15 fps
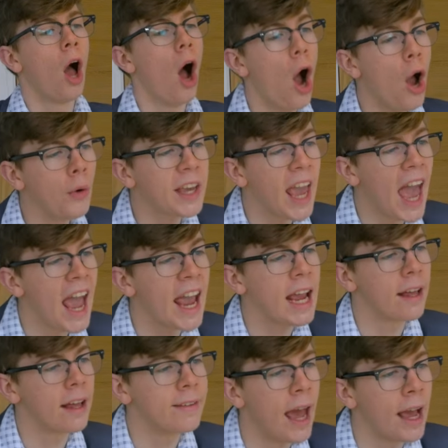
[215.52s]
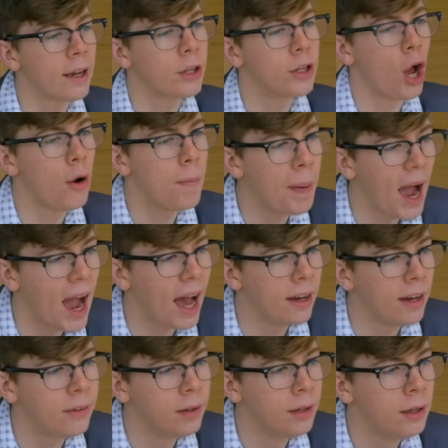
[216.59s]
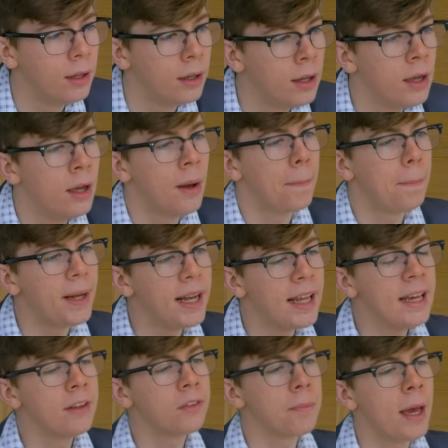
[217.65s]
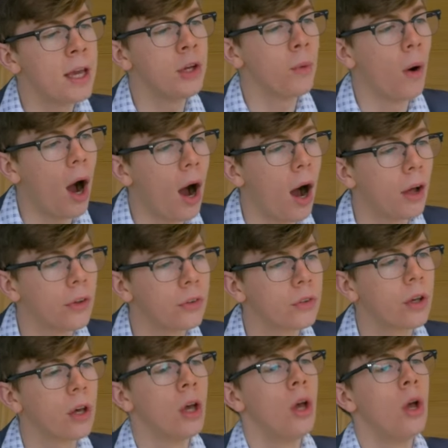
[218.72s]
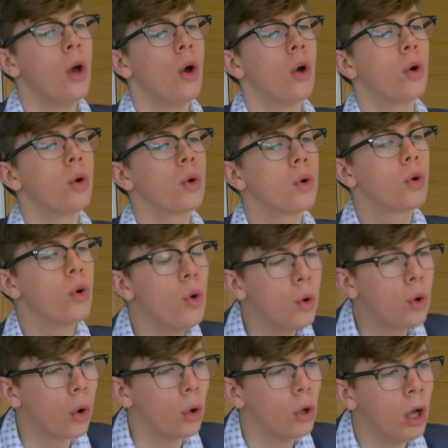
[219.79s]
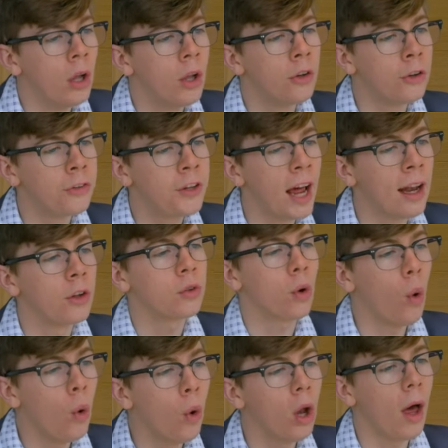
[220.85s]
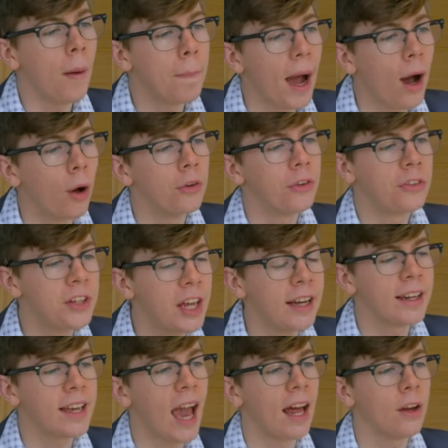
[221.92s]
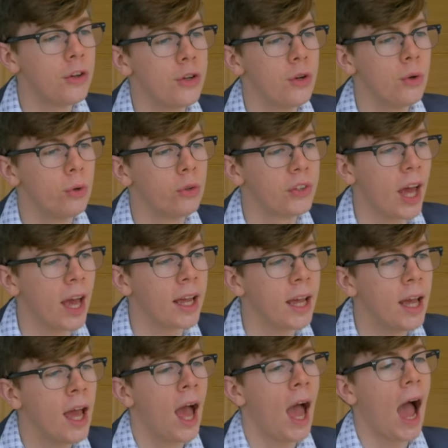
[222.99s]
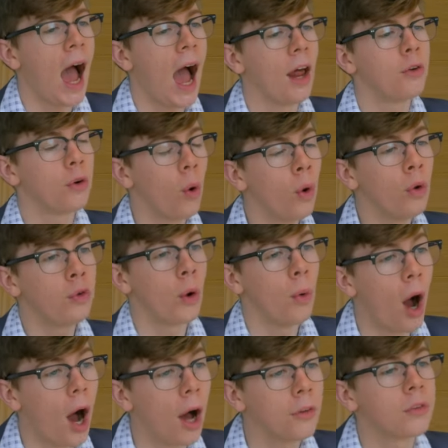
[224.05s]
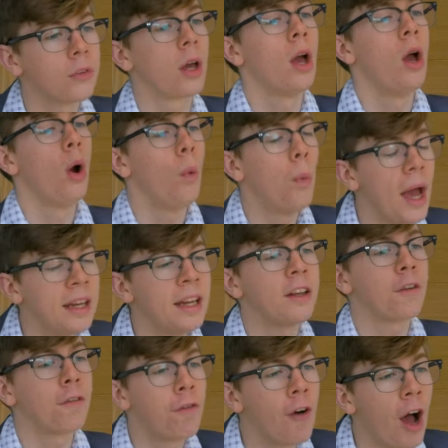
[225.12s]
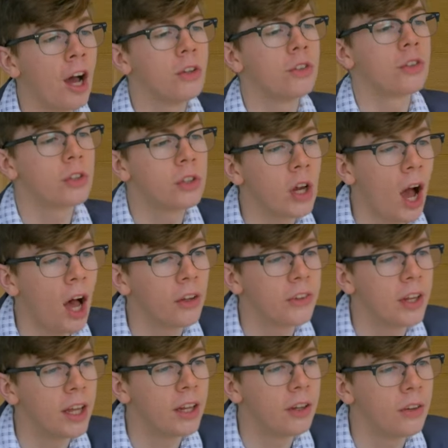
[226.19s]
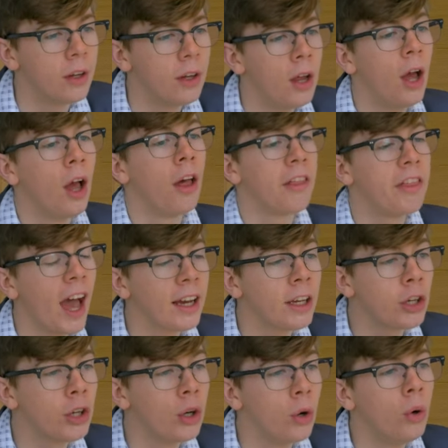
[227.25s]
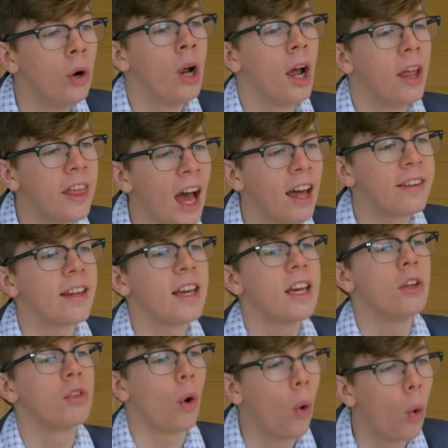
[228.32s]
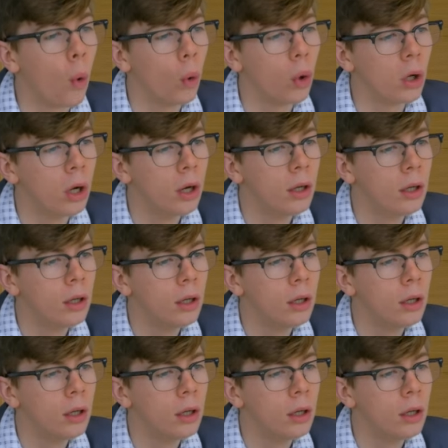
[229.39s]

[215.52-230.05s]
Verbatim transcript: Okay, Technopad, please may you ask Google to tell us all about Tin Can Tuesday and also ask when it first started. Thank you, that is all.